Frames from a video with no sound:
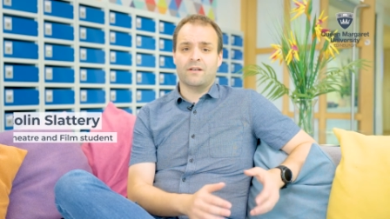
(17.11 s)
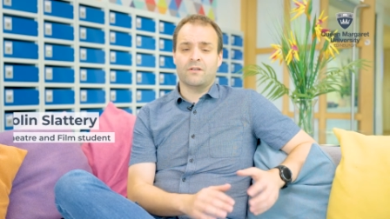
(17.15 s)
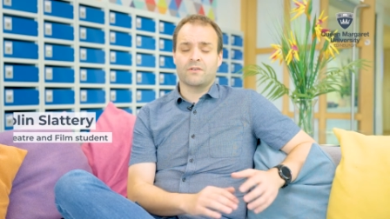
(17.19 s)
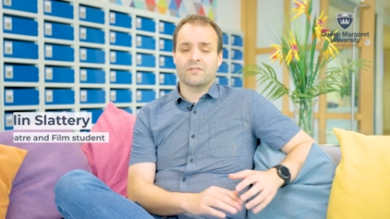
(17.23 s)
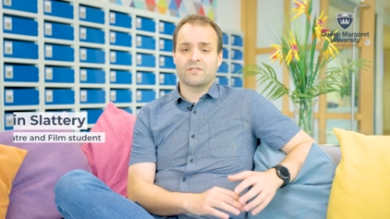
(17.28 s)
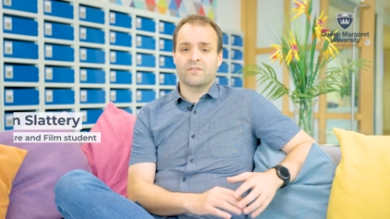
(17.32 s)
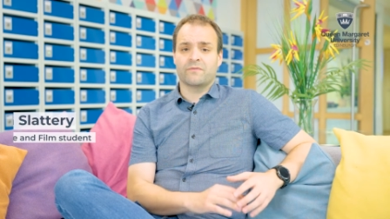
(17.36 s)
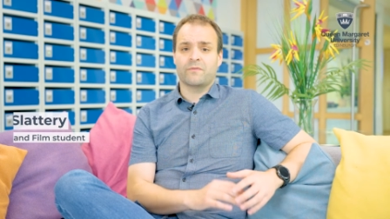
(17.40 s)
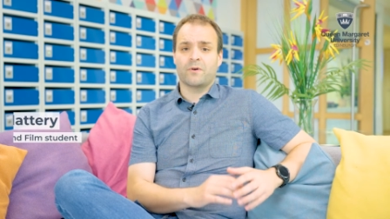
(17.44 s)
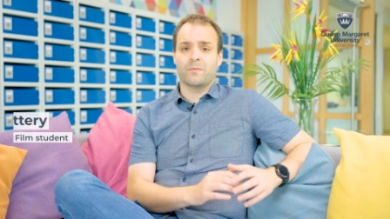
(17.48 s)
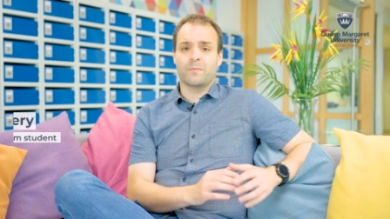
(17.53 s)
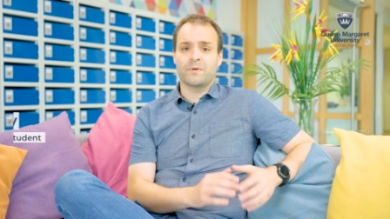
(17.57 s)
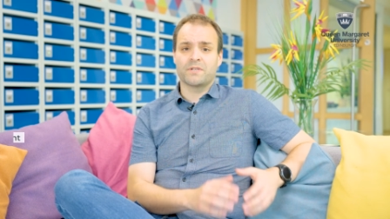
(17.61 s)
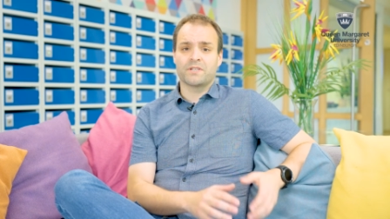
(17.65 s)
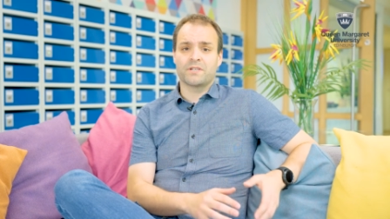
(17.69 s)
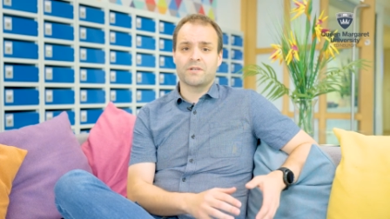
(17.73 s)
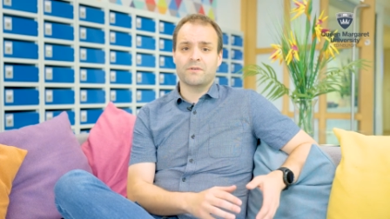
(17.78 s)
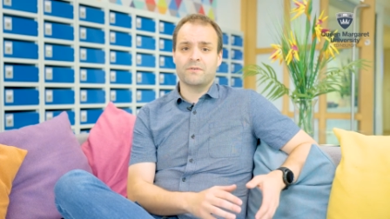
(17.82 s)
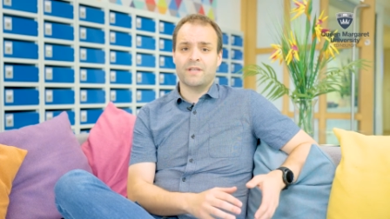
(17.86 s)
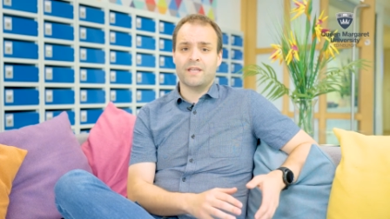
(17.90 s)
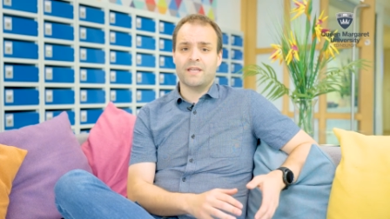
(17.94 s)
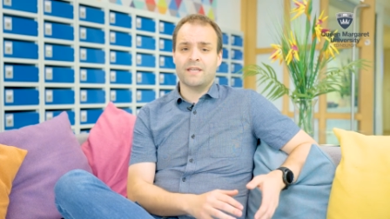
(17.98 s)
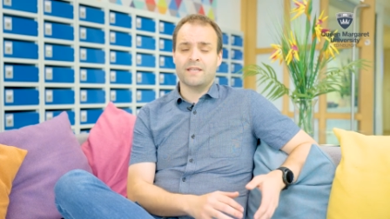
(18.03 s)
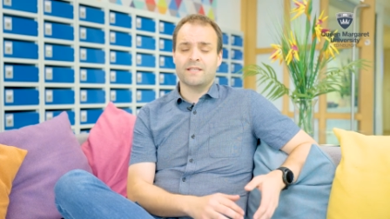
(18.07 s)
lots of
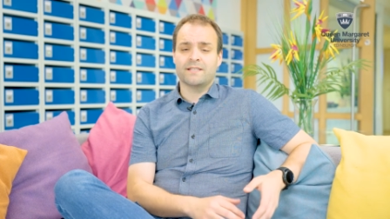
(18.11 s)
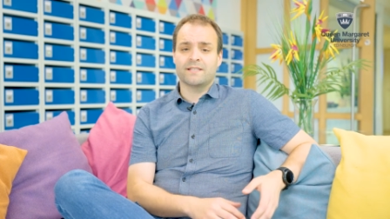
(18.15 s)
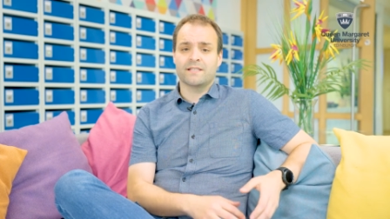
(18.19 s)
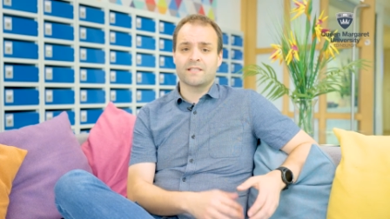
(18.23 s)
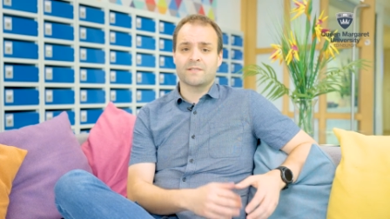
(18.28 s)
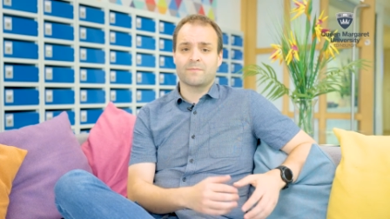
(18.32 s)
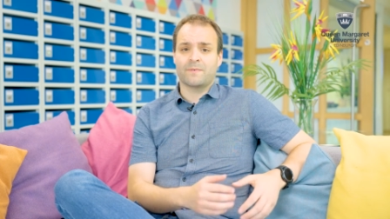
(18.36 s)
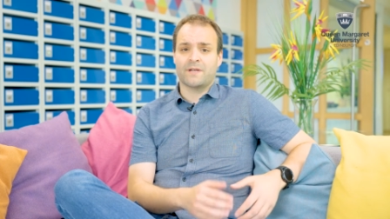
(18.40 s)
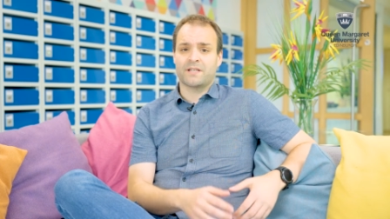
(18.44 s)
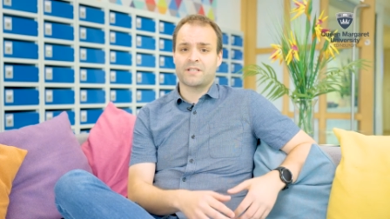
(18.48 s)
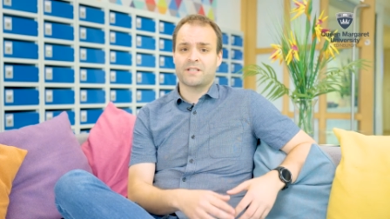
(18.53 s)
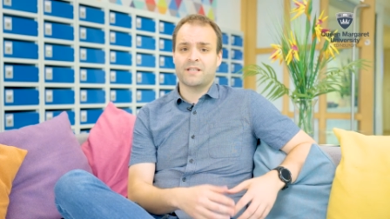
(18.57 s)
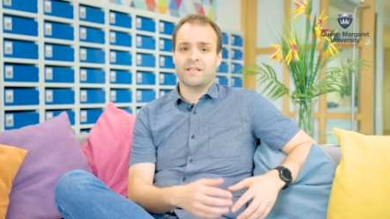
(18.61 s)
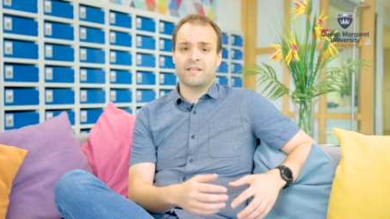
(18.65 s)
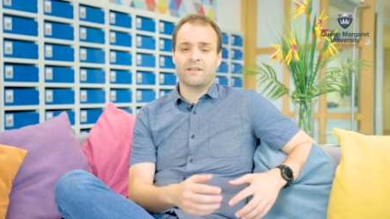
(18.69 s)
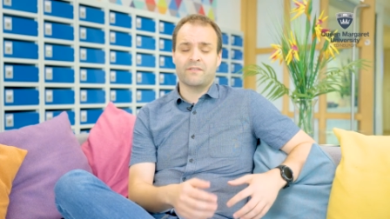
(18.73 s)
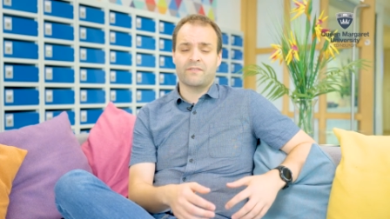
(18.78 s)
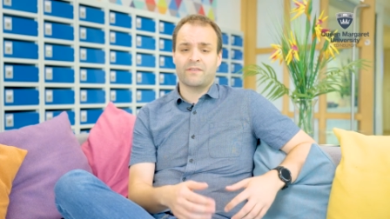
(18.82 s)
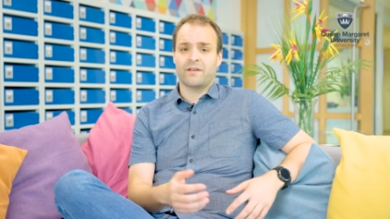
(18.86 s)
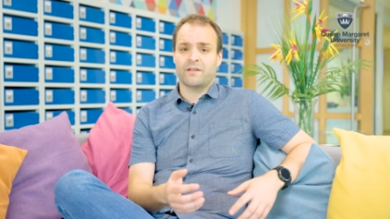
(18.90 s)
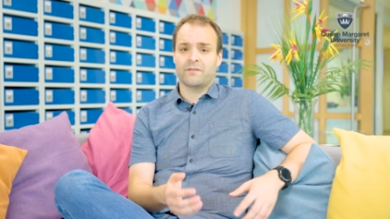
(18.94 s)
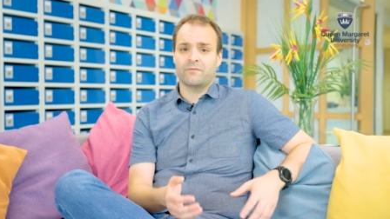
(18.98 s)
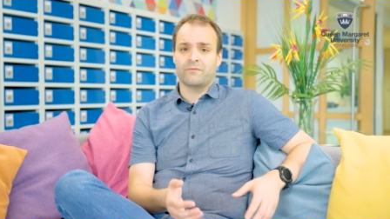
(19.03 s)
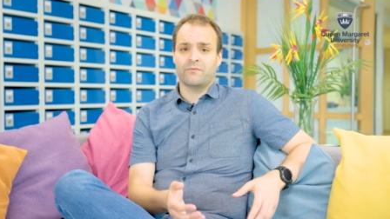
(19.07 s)
opportunities, especially in the
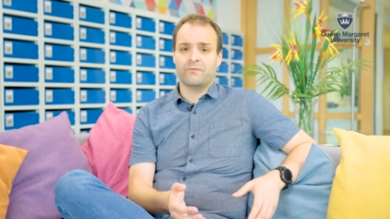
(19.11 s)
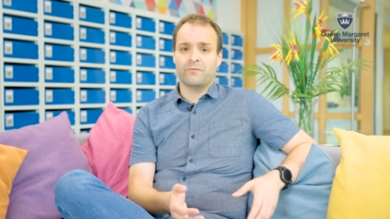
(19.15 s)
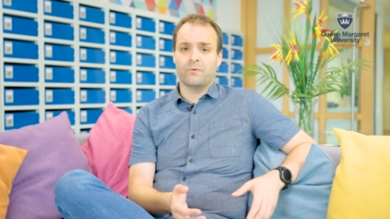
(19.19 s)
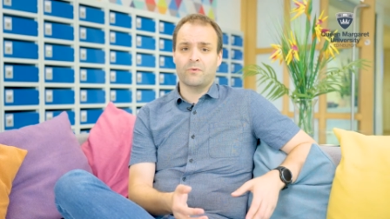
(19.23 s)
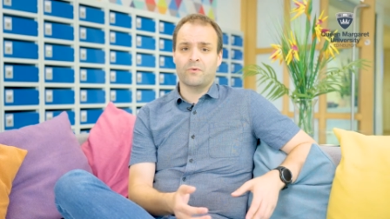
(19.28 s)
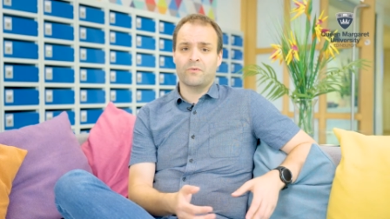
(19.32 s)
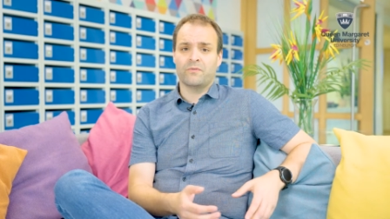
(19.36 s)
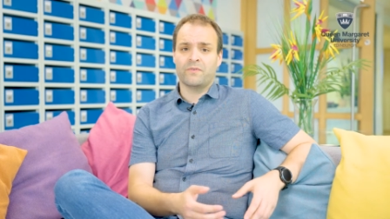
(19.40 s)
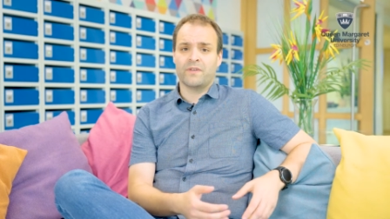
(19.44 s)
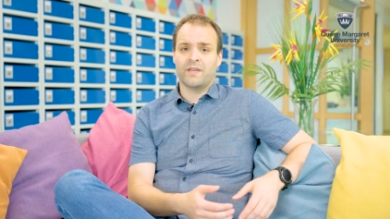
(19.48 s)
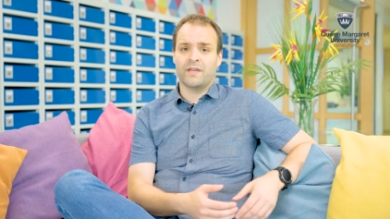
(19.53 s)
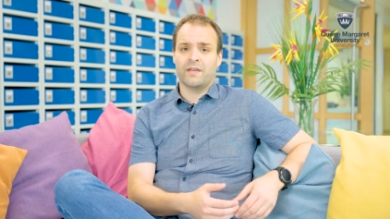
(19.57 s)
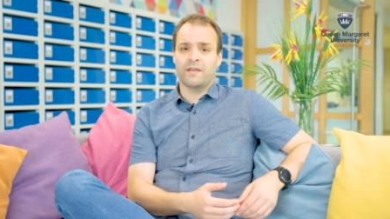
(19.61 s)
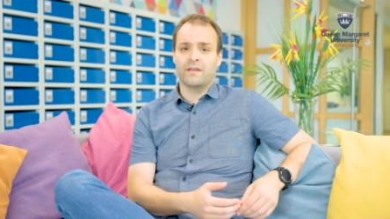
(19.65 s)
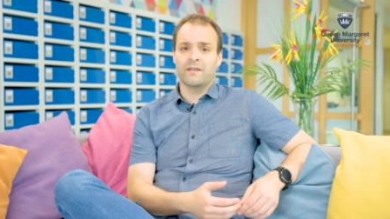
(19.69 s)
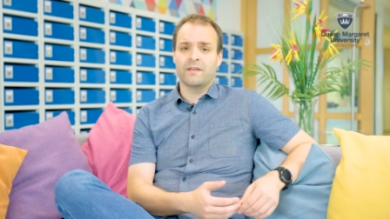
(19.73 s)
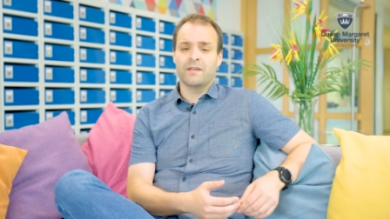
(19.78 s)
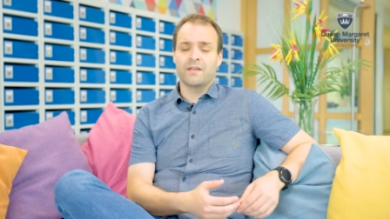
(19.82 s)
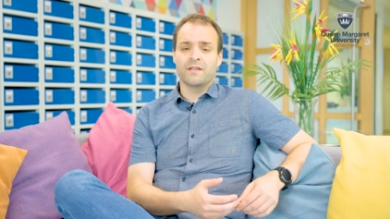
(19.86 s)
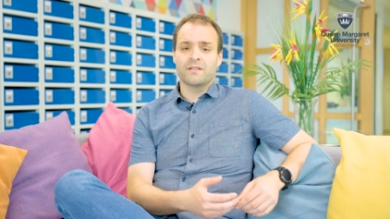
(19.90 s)
third and fourth year,